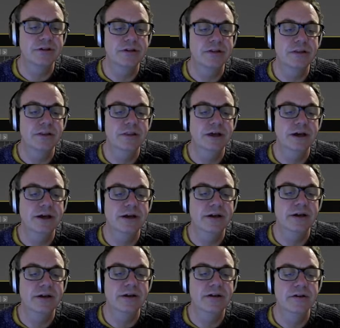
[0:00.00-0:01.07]
there
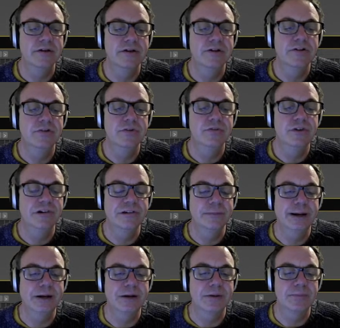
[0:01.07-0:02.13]
to a forest
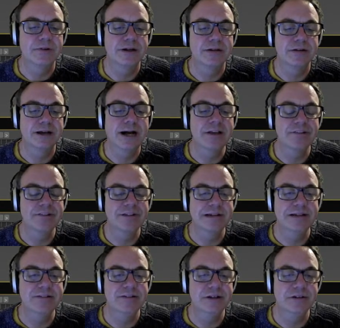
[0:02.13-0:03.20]
pack object. It hasn't
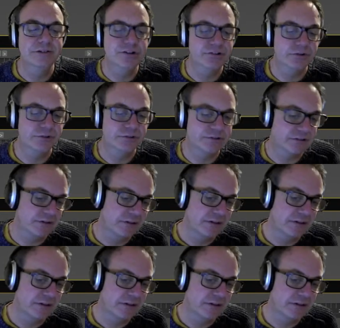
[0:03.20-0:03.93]
deleted the originals.